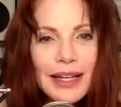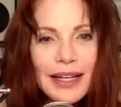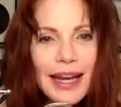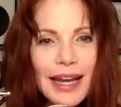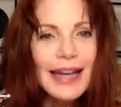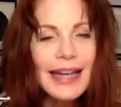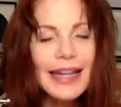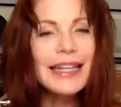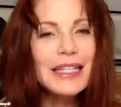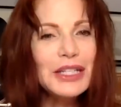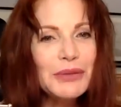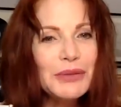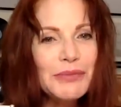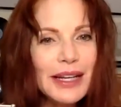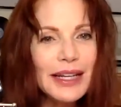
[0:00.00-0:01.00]
It's
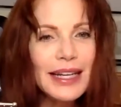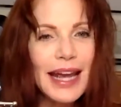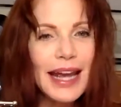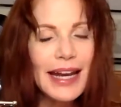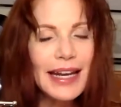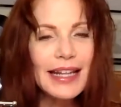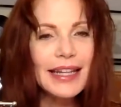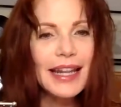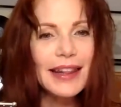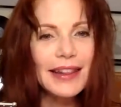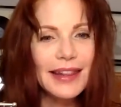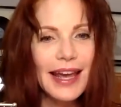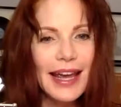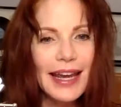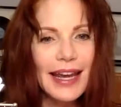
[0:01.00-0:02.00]
humiliating that
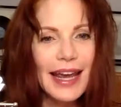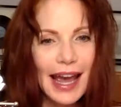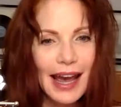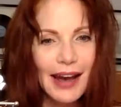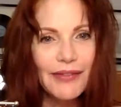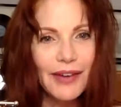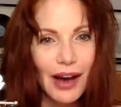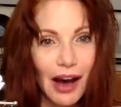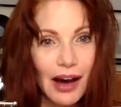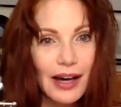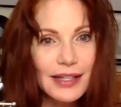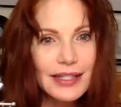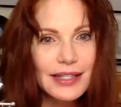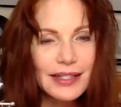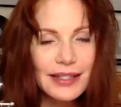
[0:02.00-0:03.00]
they have
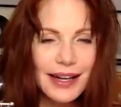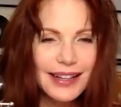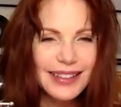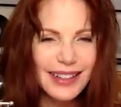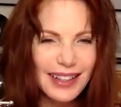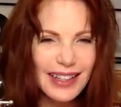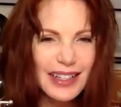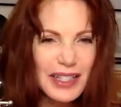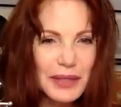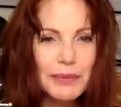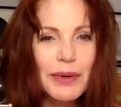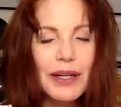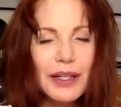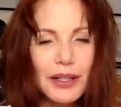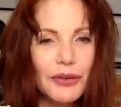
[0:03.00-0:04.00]
us, not us,
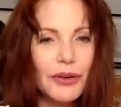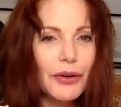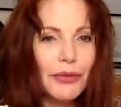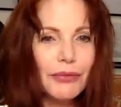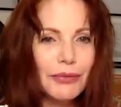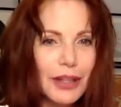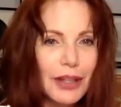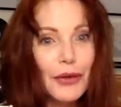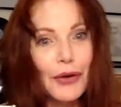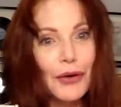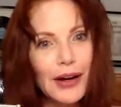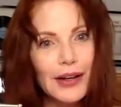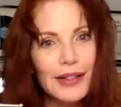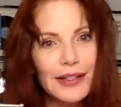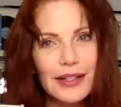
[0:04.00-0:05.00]
but the other
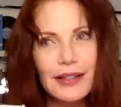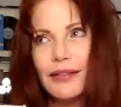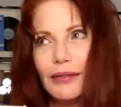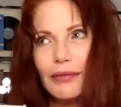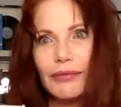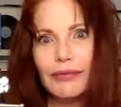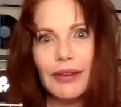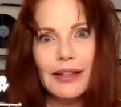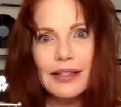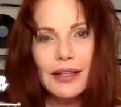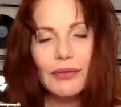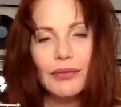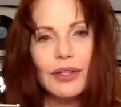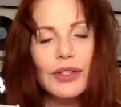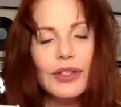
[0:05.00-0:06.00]
us, the rest
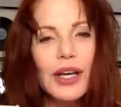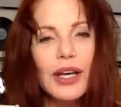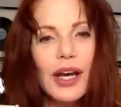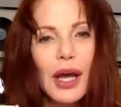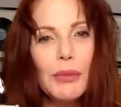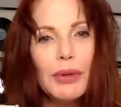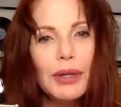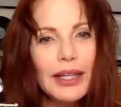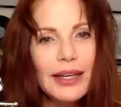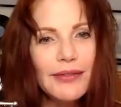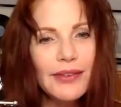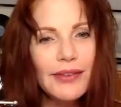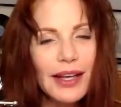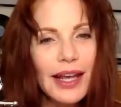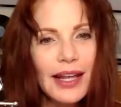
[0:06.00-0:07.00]
of the world,
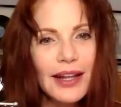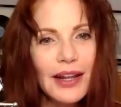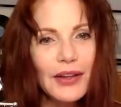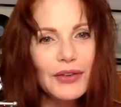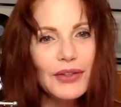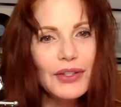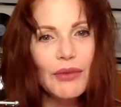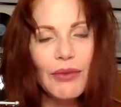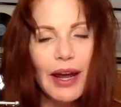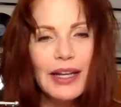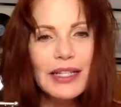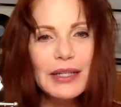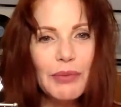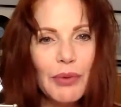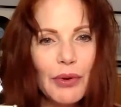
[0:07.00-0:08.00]
believing that there's a
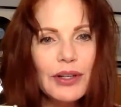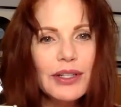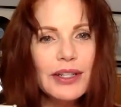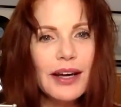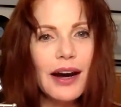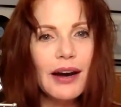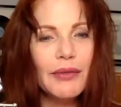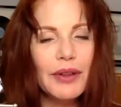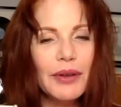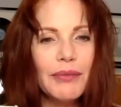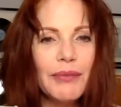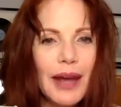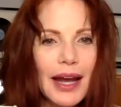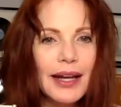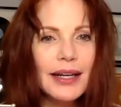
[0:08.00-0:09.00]
red sports car with a
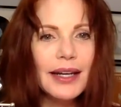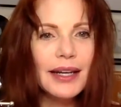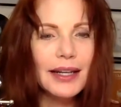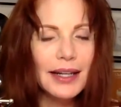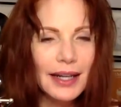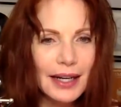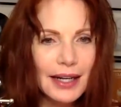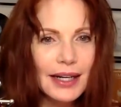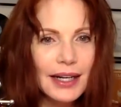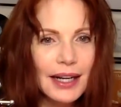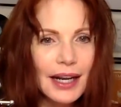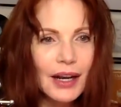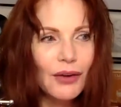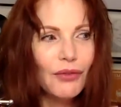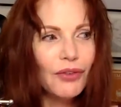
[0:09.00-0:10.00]
mannequin in it
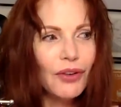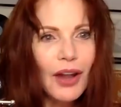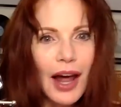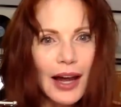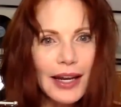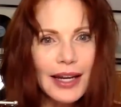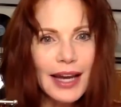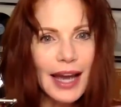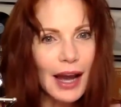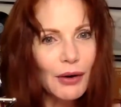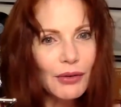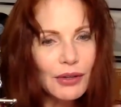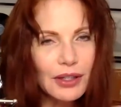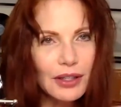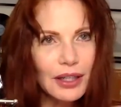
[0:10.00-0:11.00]
flying
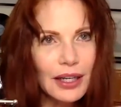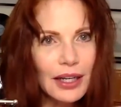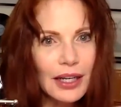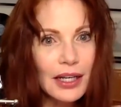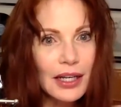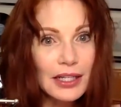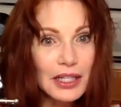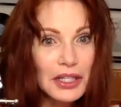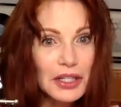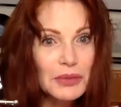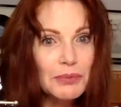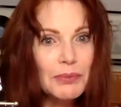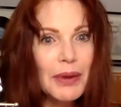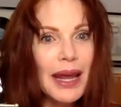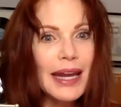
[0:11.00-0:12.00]
out in
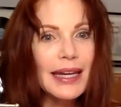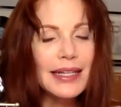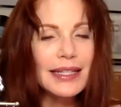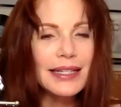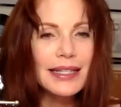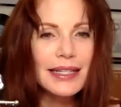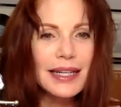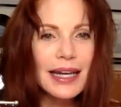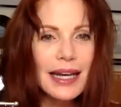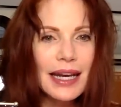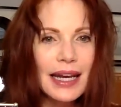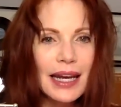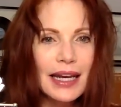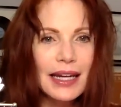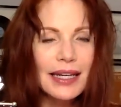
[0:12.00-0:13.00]
space.
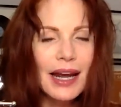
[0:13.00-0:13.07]
Right.